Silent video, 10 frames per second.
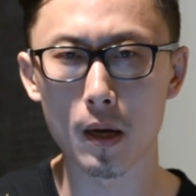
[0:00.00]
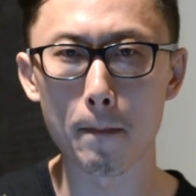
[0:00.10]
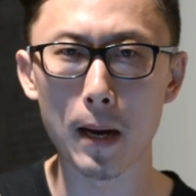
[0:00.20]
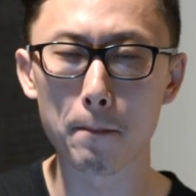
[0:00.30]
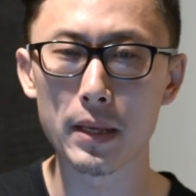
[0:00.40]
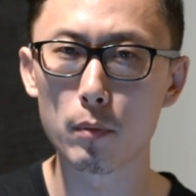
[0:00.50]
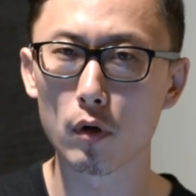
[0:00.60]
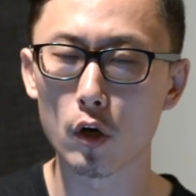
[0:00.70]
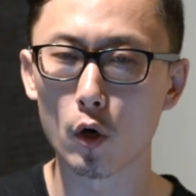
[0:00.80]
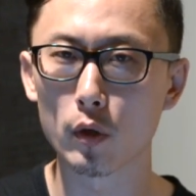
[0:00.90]
about
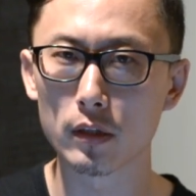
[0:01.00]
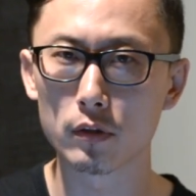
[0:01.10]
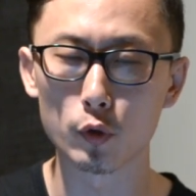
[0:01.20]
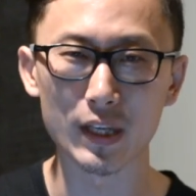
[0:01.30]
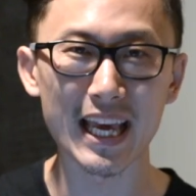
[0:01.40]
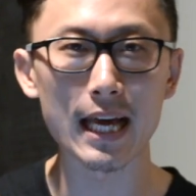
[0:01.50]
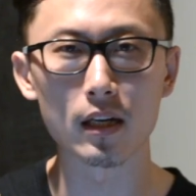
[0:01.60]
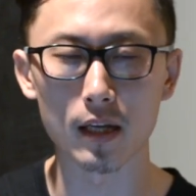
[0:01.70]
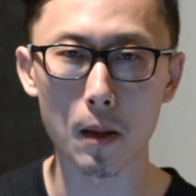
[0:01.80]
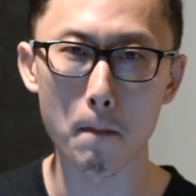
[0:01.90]
people going to
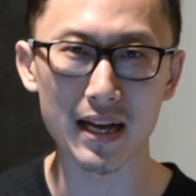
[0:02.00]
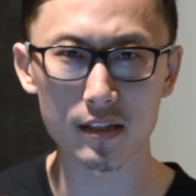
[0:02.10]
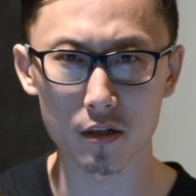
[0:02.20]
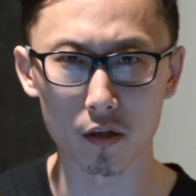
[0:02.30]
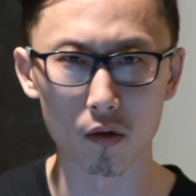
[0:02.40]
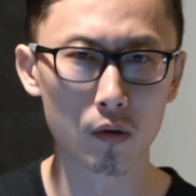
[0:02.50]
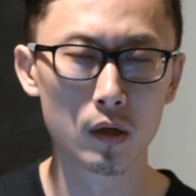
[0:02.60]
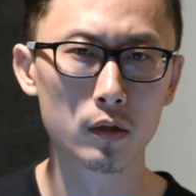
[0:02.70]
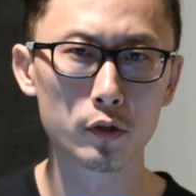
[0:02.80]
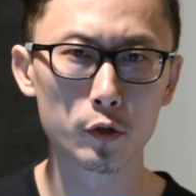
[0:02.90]
Canada and Mexico
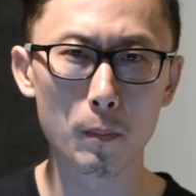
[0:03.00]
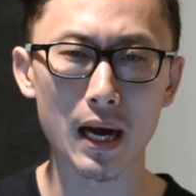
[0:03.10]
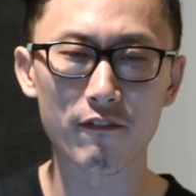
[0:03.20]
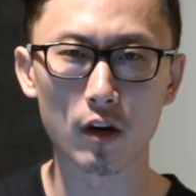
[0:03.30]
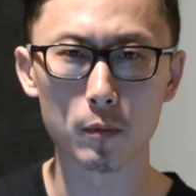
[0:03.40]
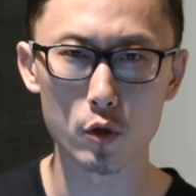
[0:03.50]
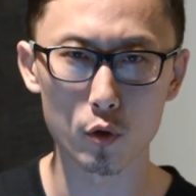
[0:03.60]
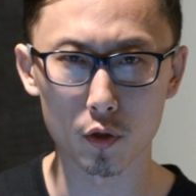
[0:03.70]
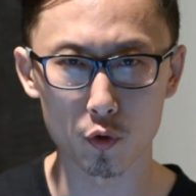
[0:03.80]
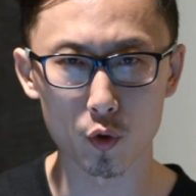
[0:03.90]
to buy
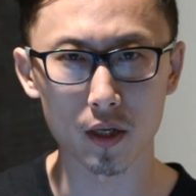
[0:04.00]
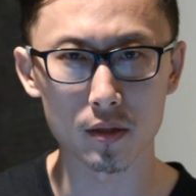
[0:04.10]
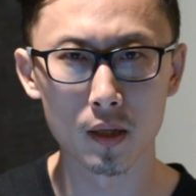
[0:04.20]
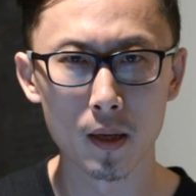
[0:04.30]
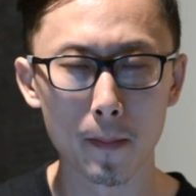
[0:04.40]
pharmaceutical drugs.